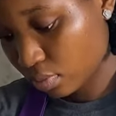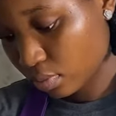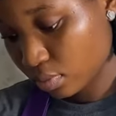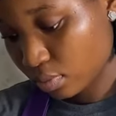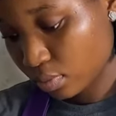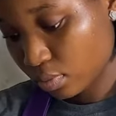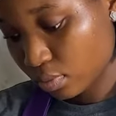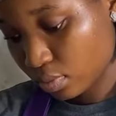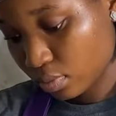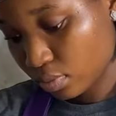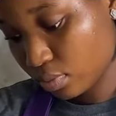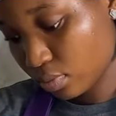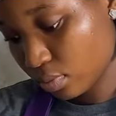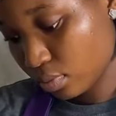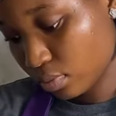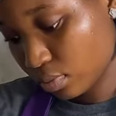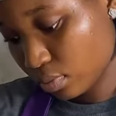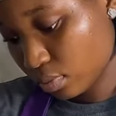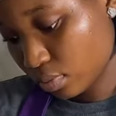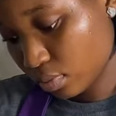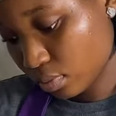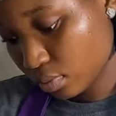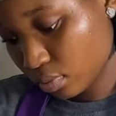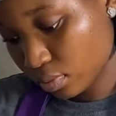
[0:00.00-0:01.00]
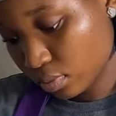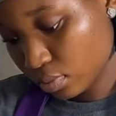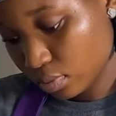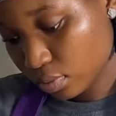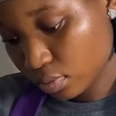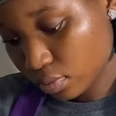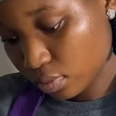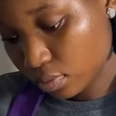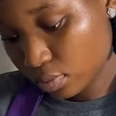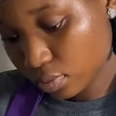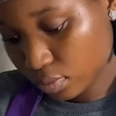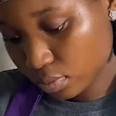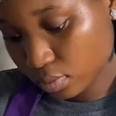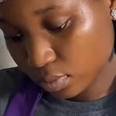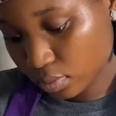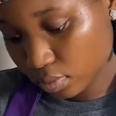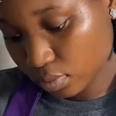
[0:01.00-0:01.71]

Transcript: to stack my cake.